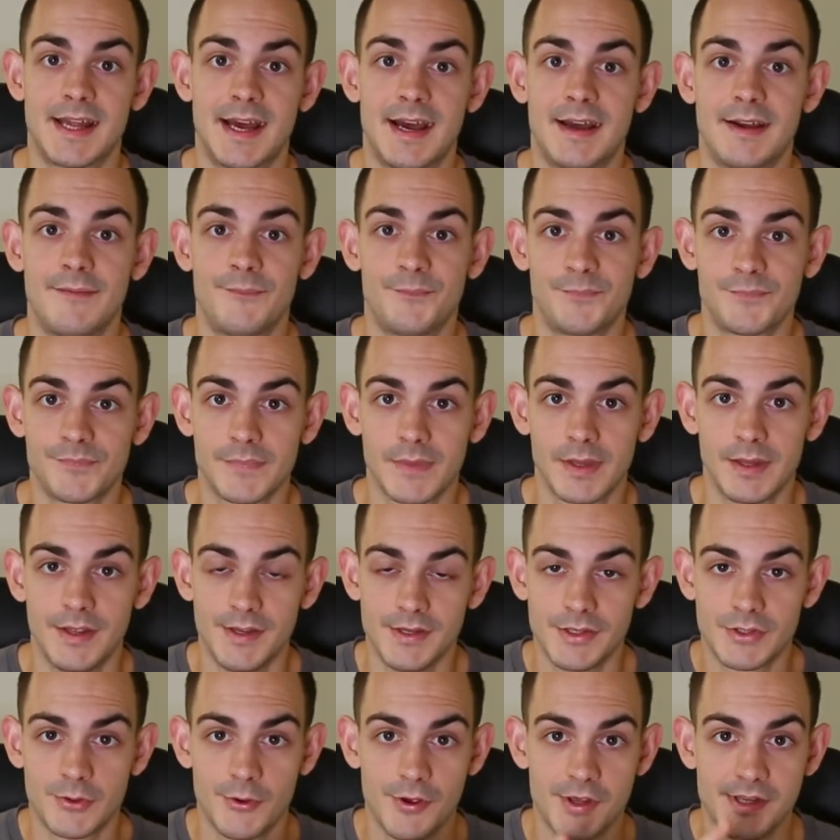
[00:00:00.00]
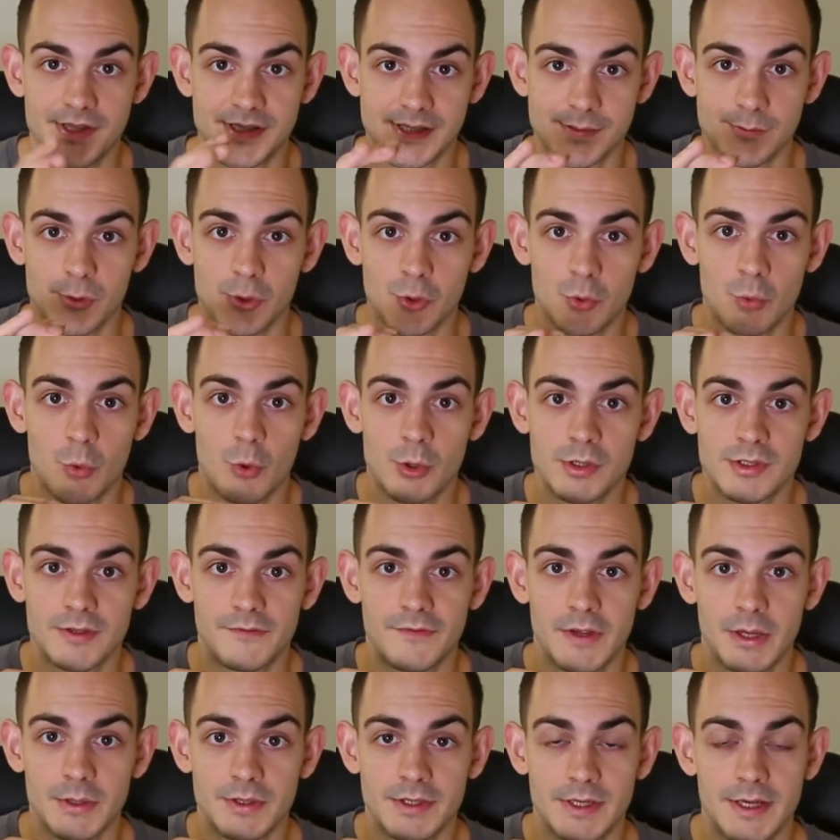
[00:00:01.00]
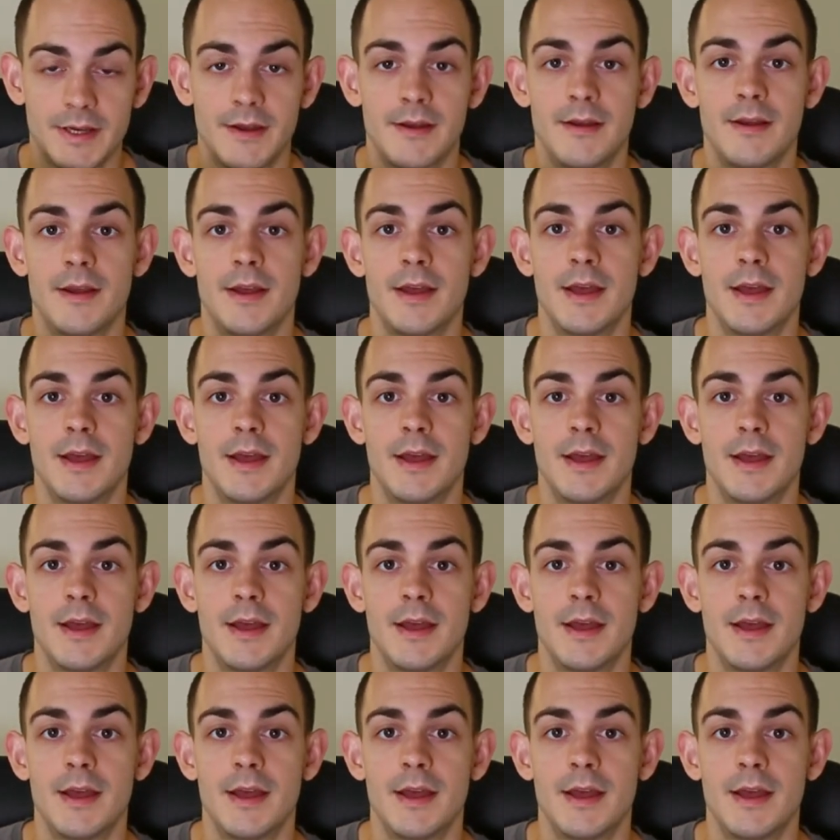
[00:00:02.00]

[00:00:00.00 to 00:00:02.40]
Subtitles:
that into a small water filter